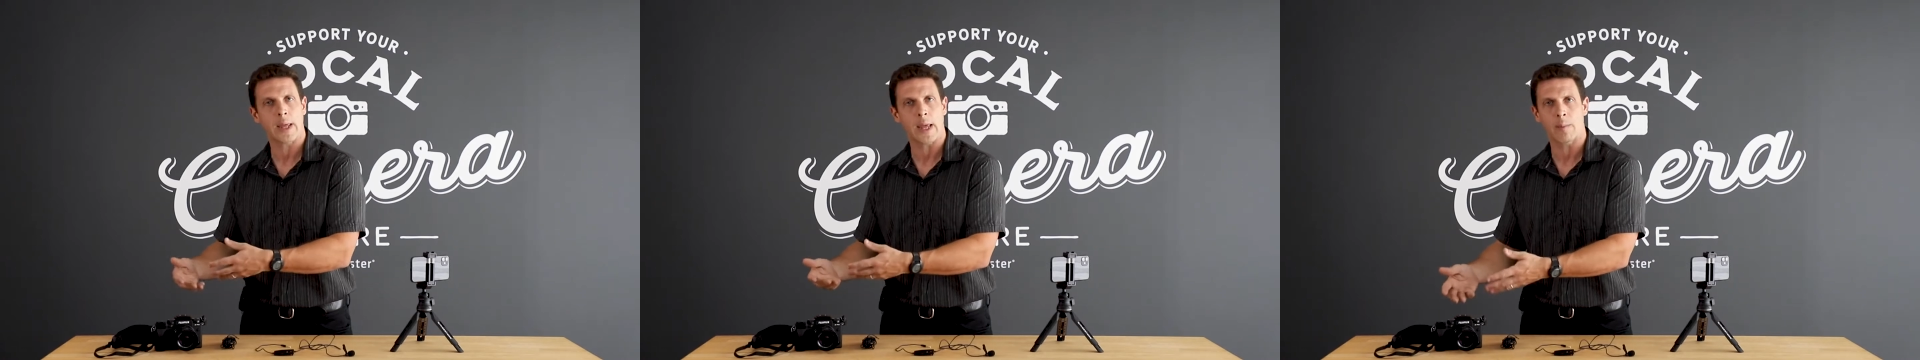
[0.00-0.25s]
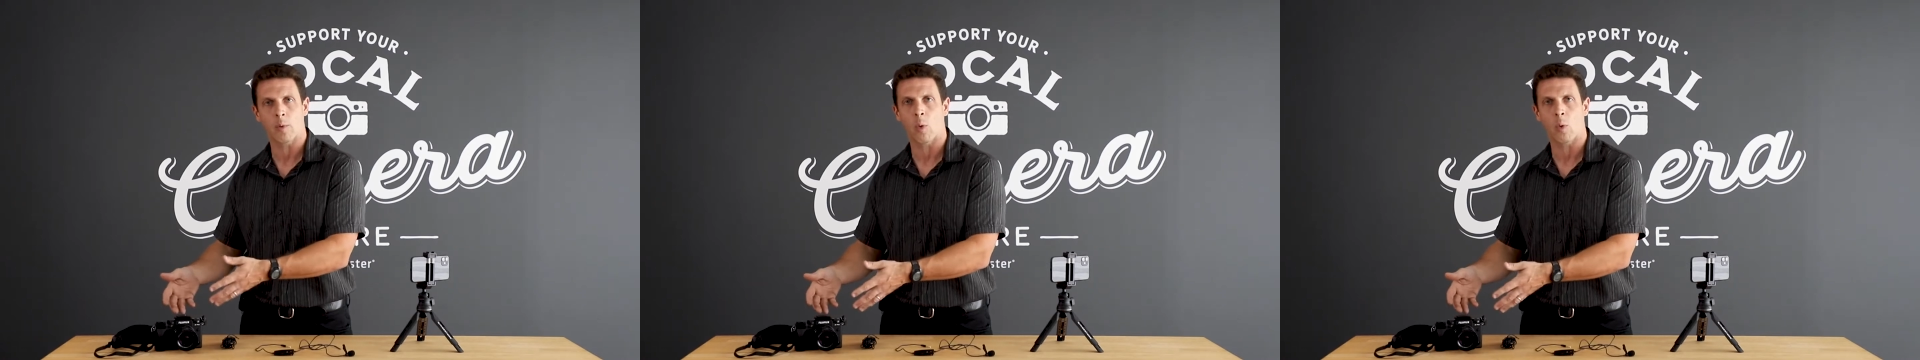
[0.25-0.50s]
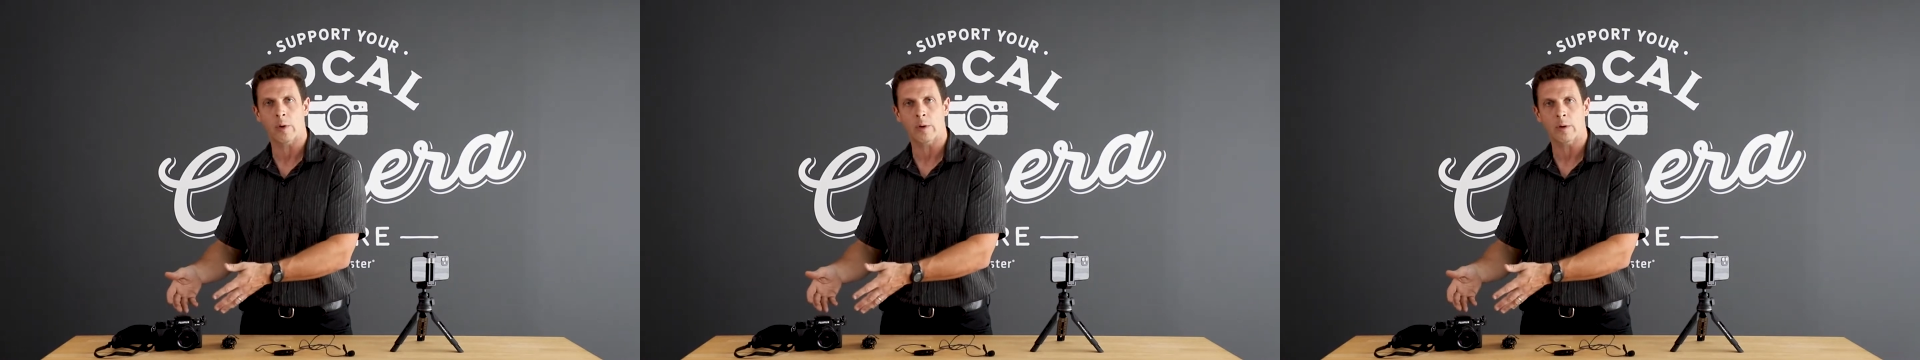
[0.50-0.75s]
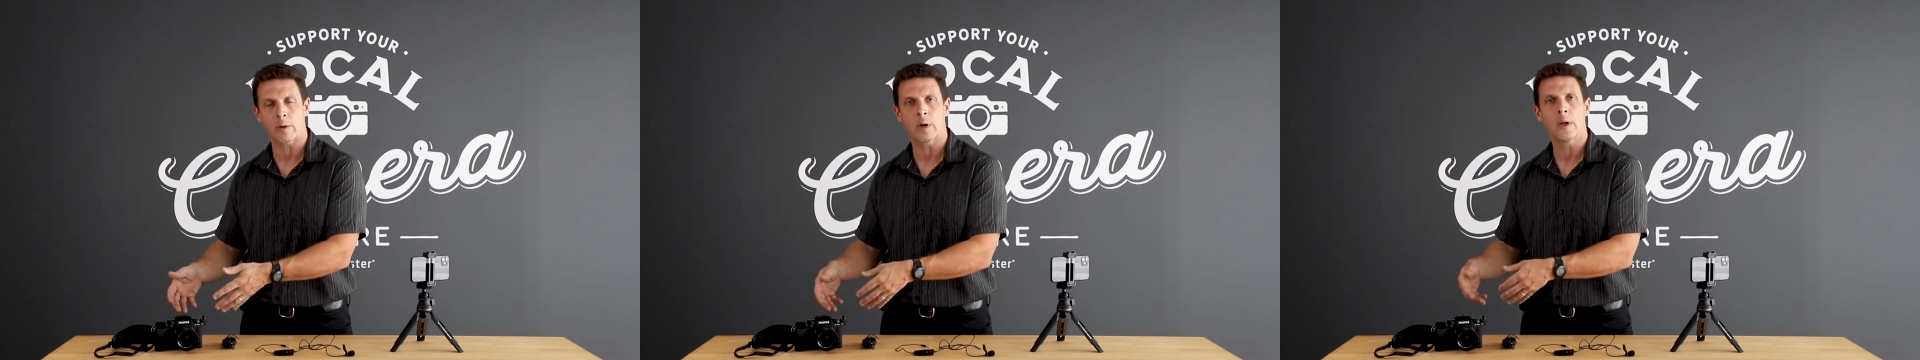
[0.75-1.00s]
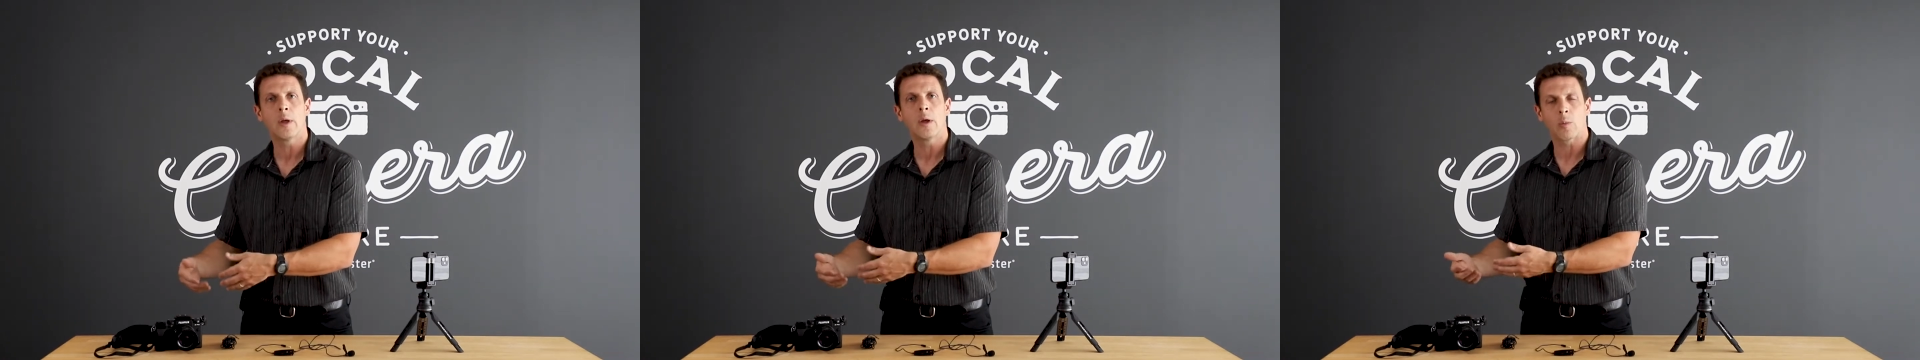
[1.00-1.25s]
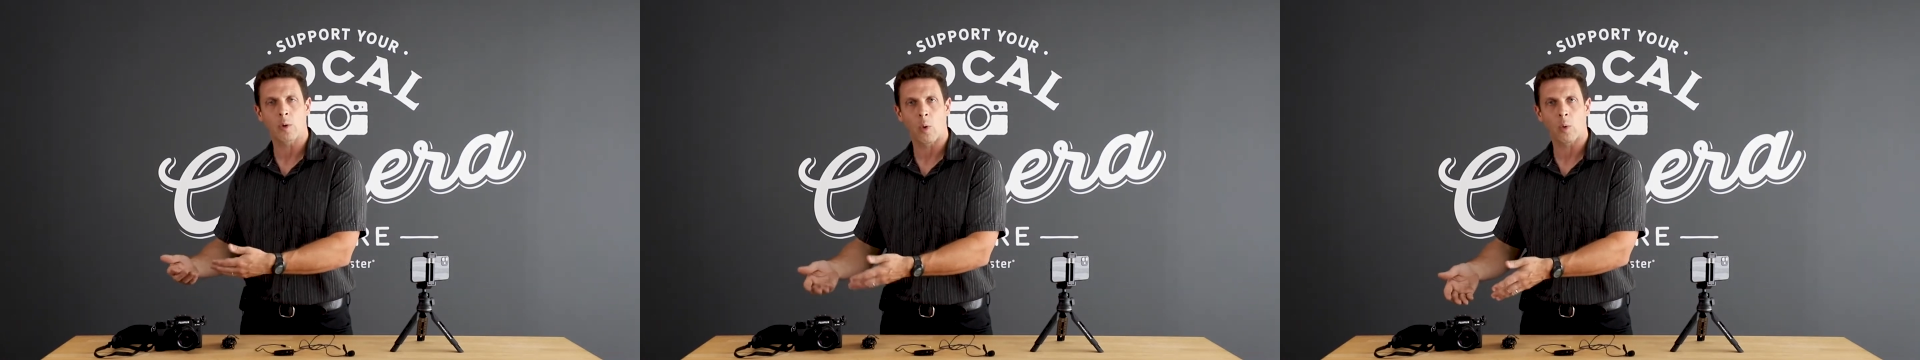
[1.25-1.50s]
camcorder,
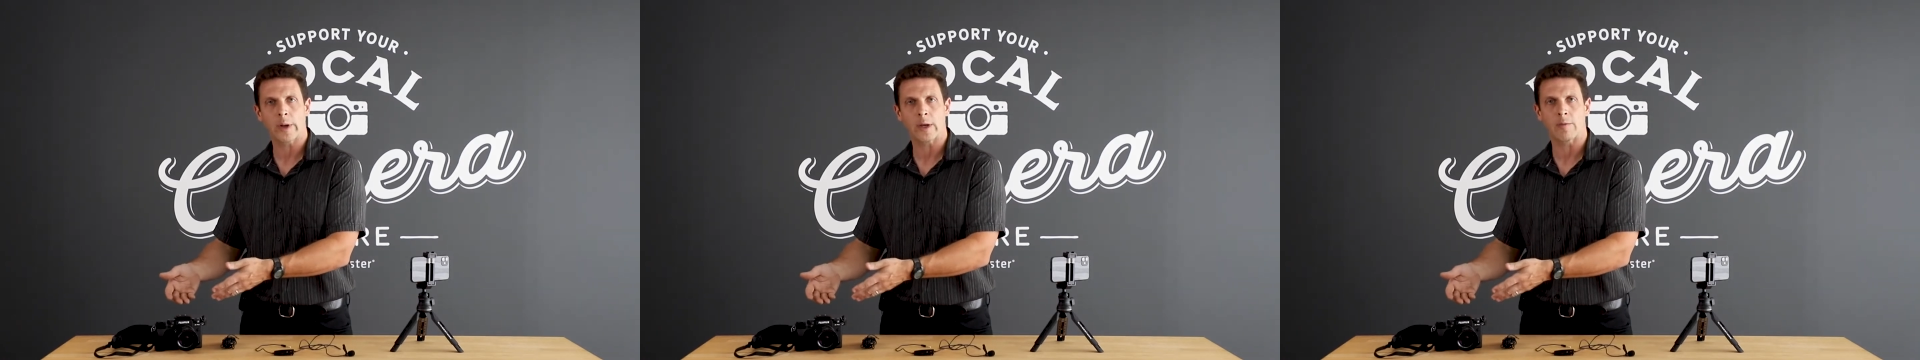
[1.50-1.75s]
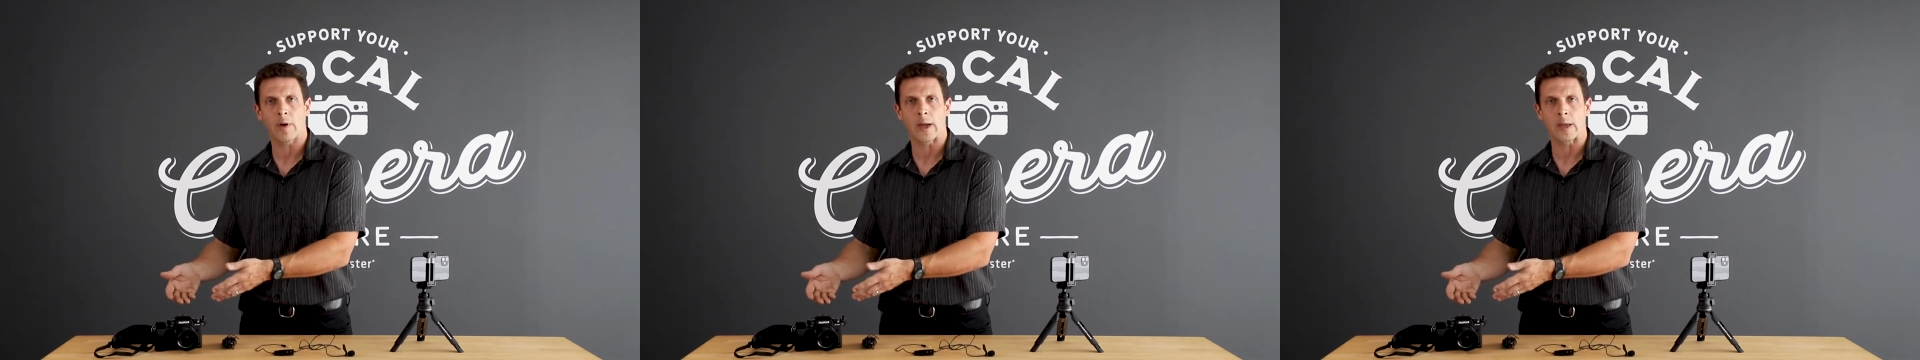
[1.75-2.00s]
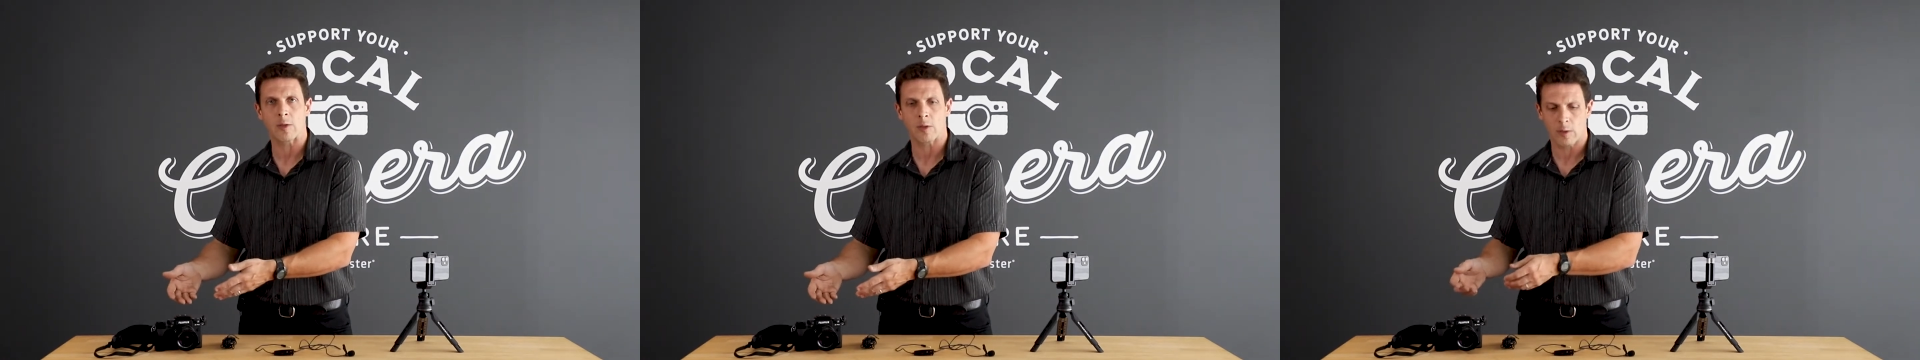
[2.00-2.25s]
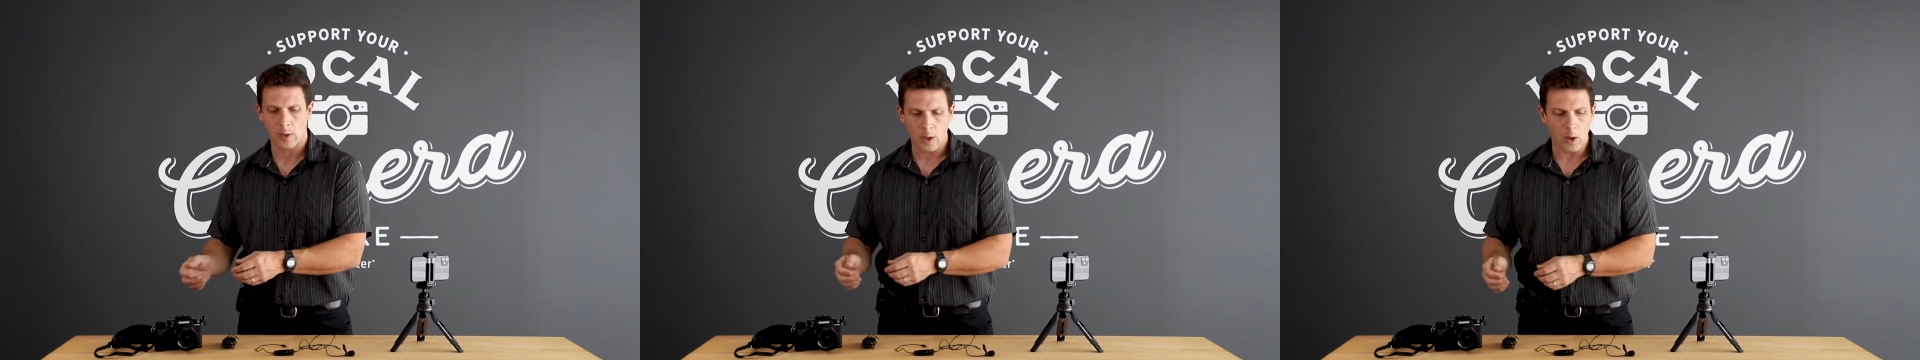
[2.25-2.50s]
recording device,